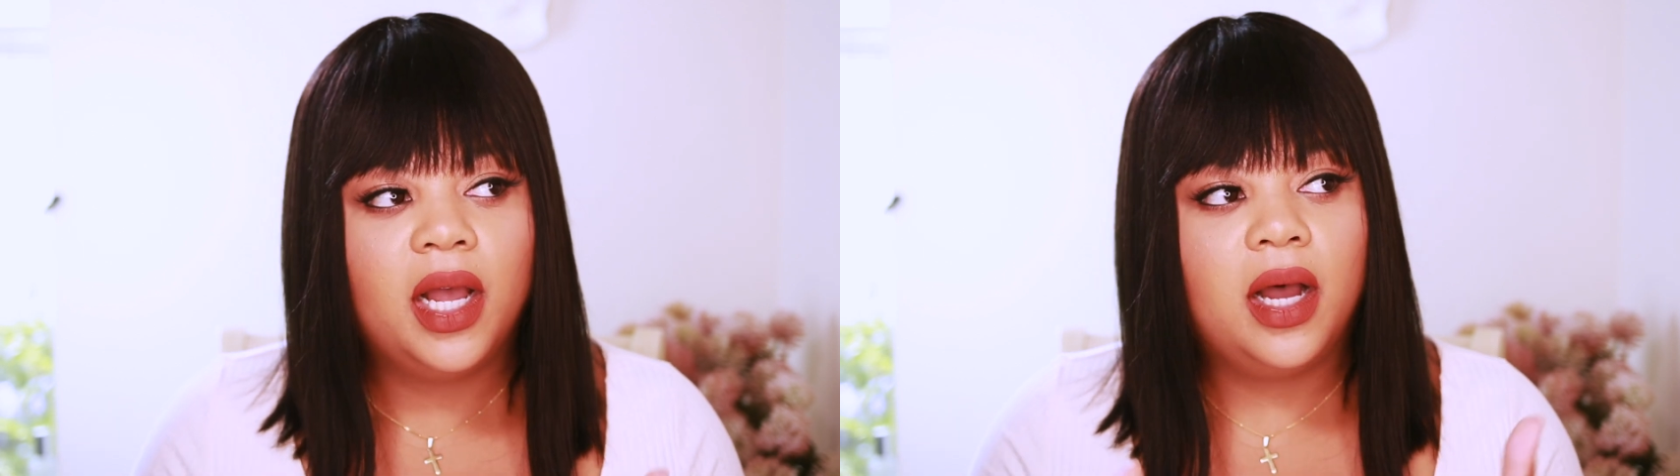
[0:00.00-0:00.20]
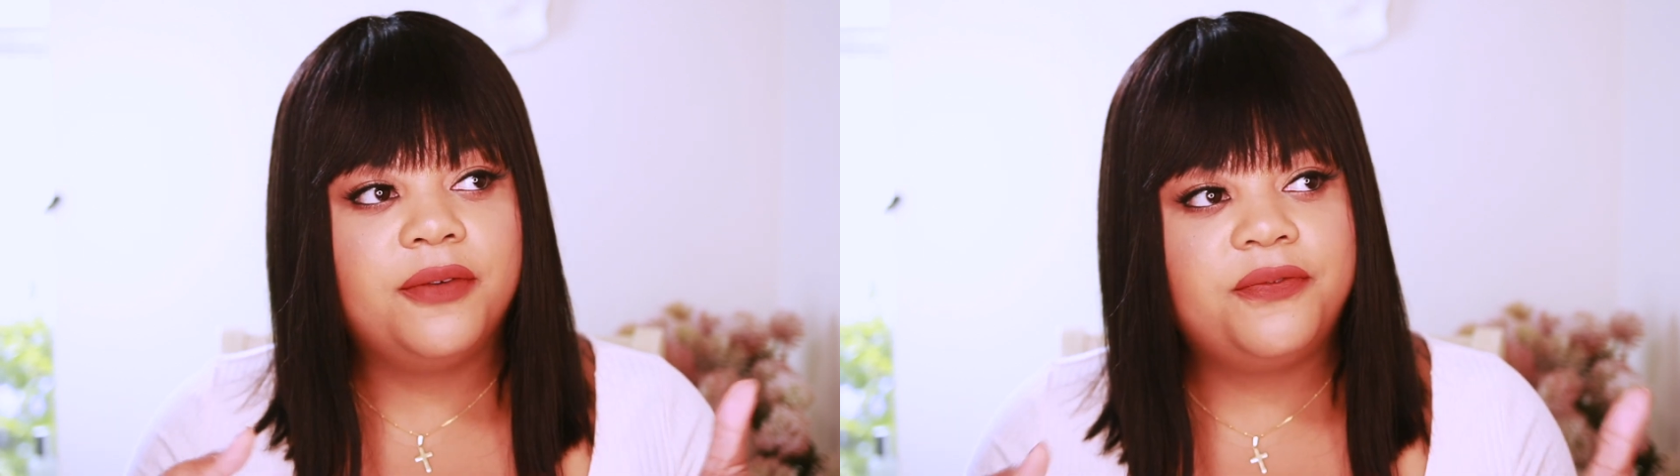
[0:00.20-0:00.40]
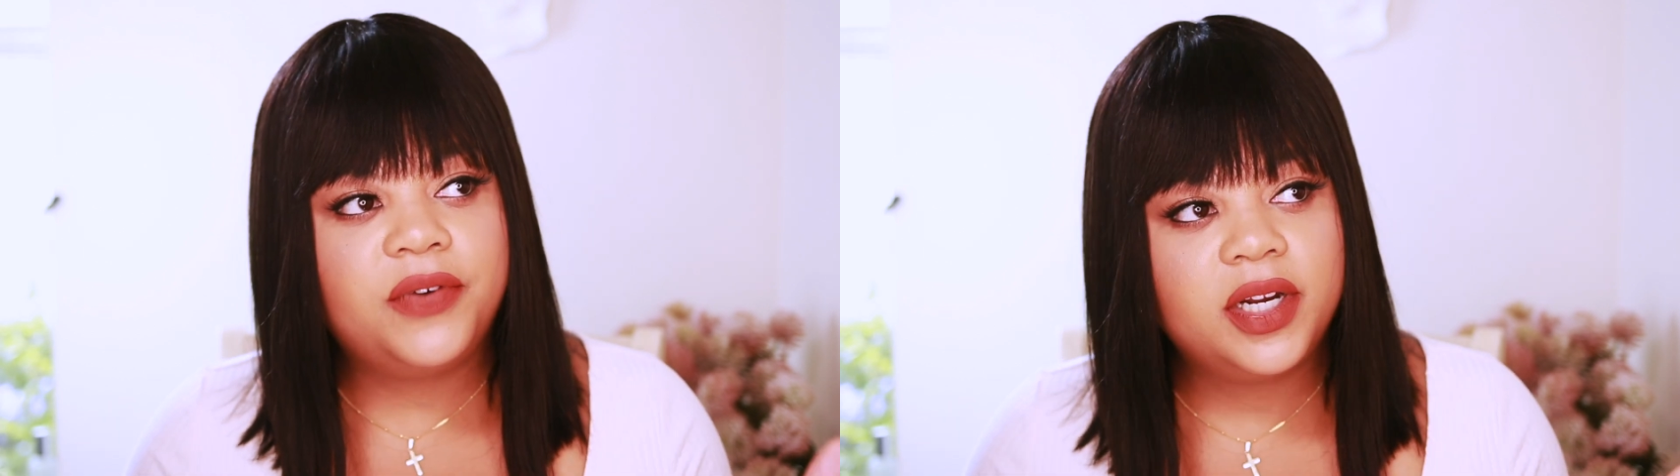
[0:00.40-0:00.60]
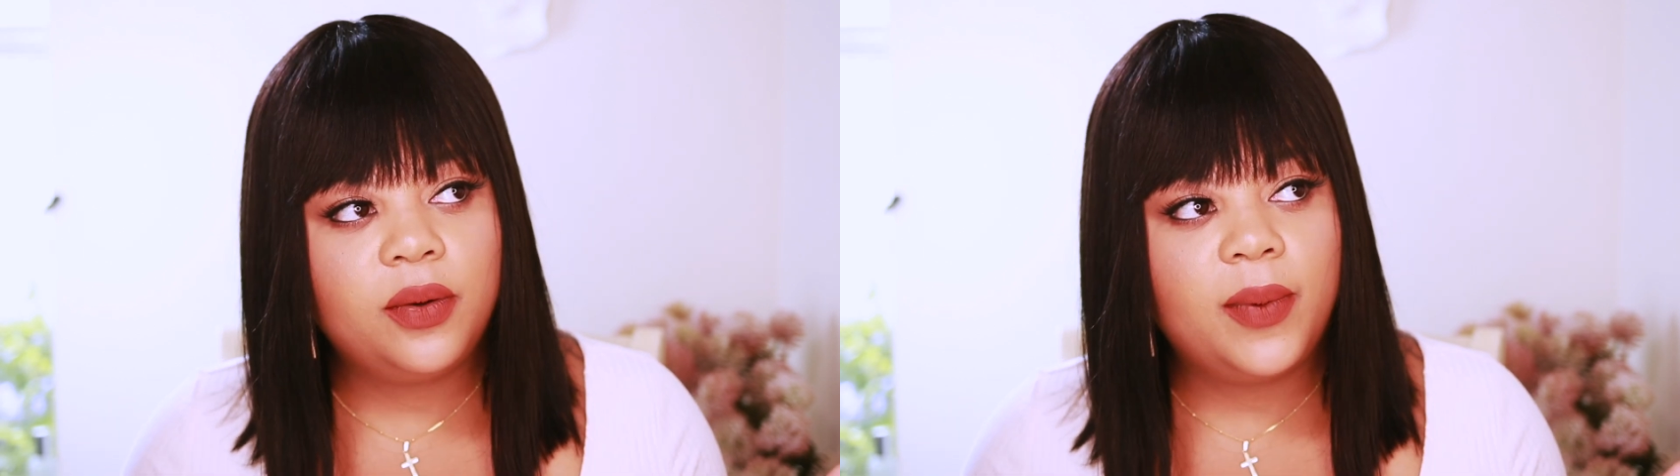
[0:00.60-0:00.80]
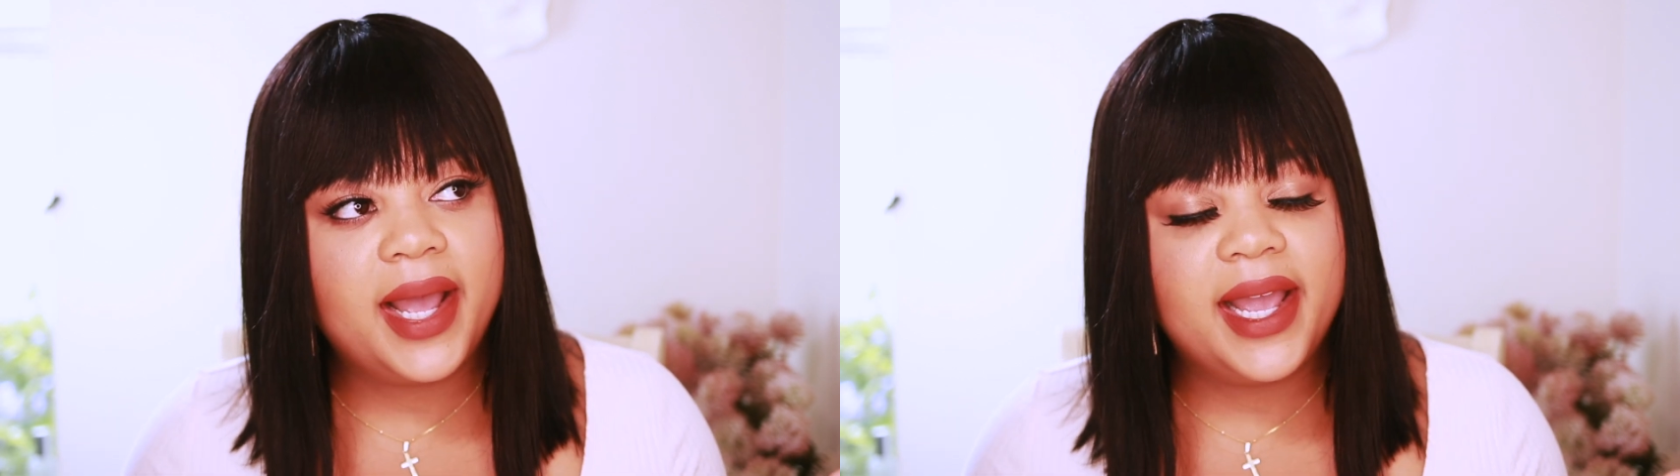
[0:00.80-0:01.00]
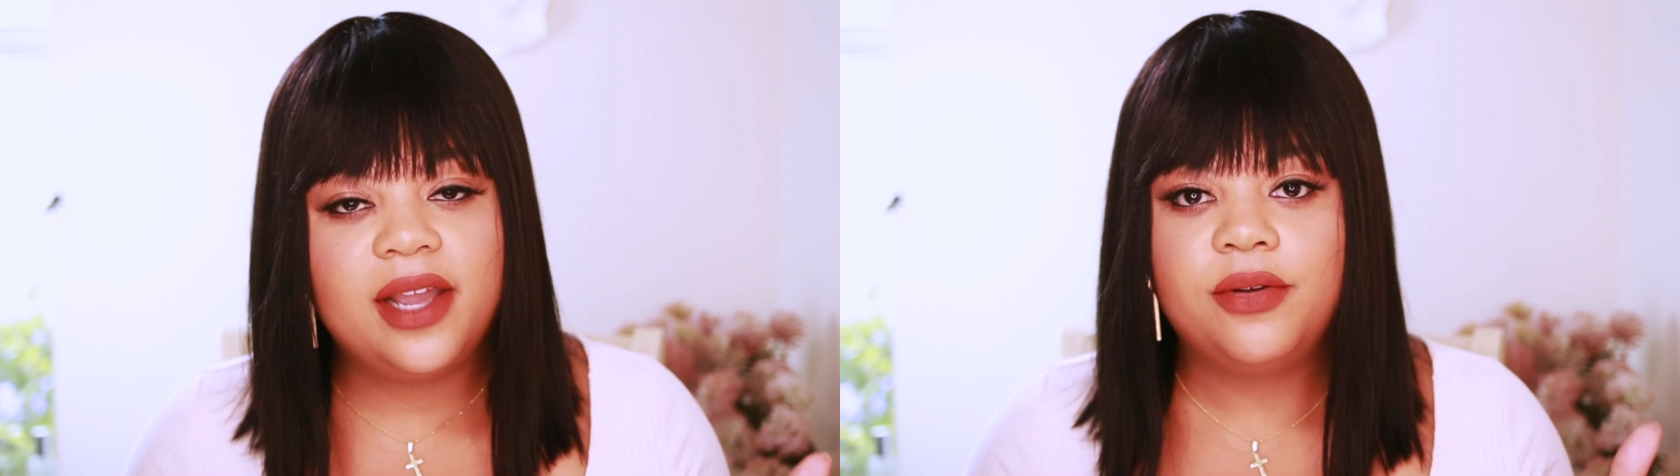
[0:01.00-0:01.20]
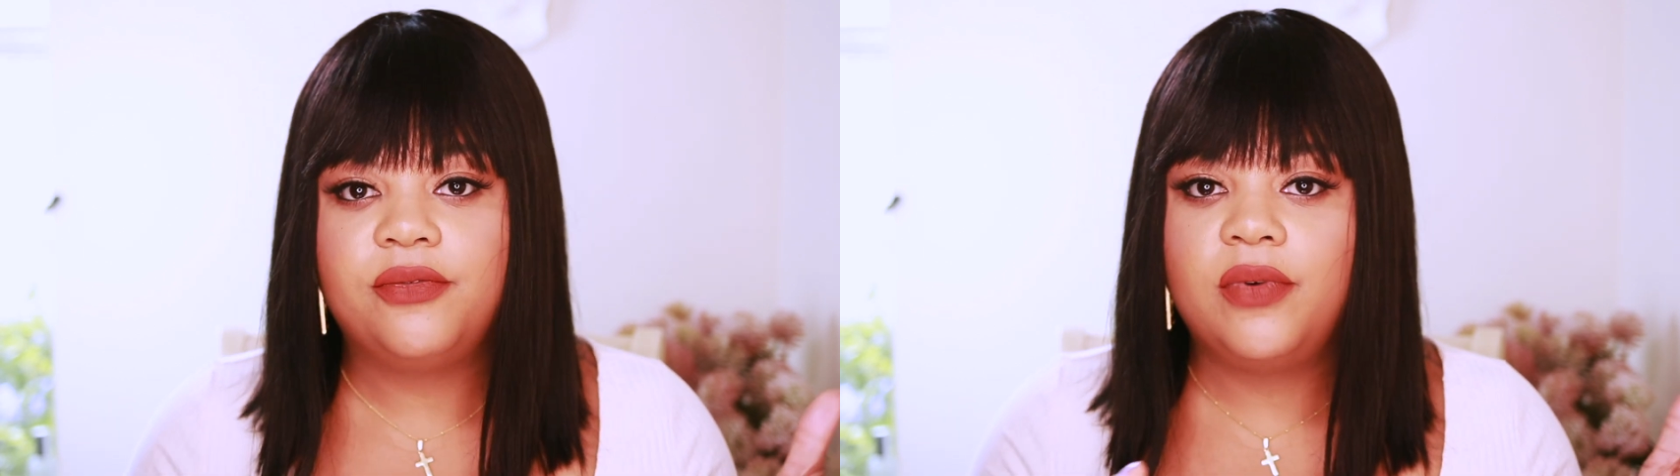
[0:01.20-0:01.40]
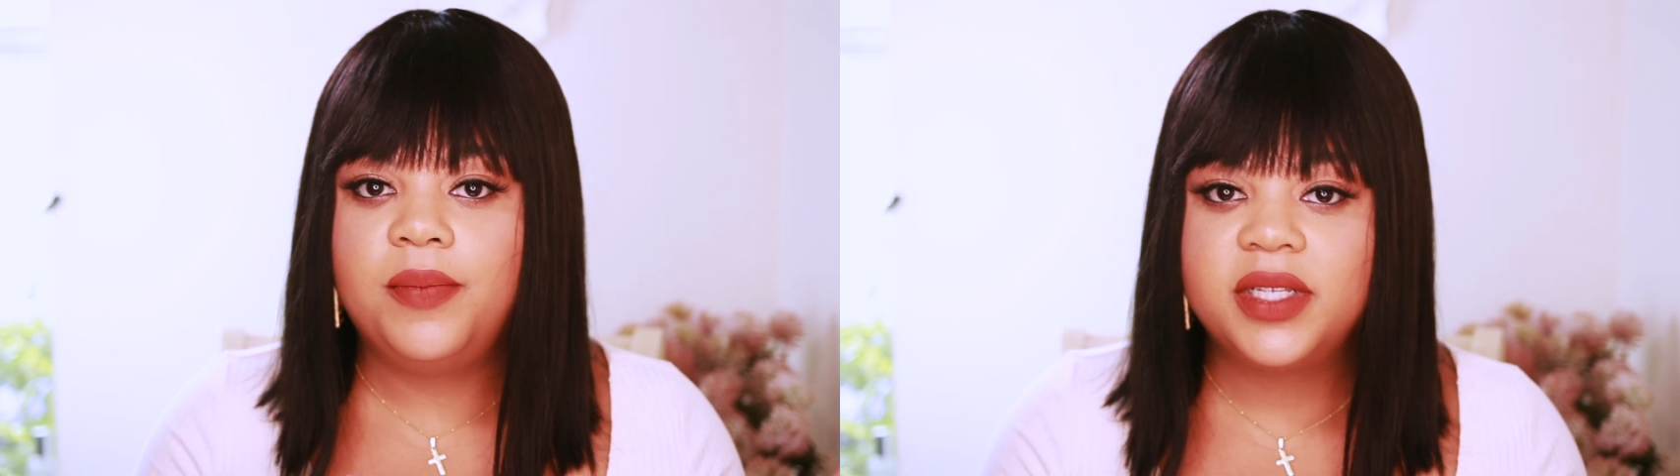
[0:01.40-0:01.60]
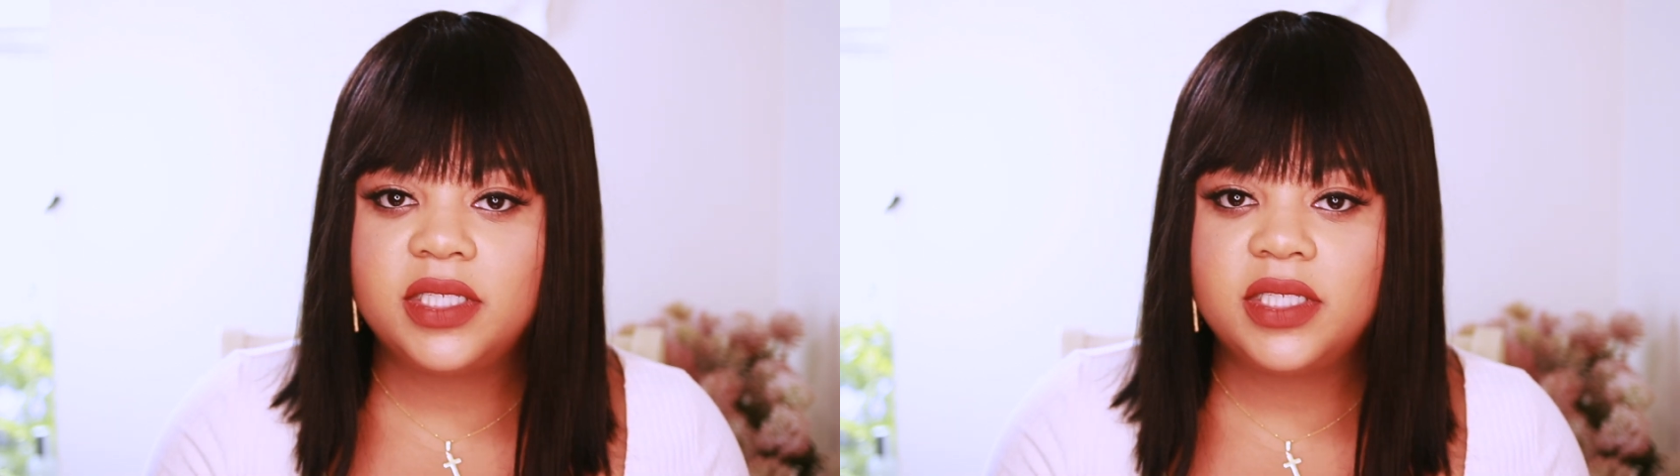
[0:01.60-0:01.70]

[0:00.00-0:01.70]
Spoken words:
a foot away from the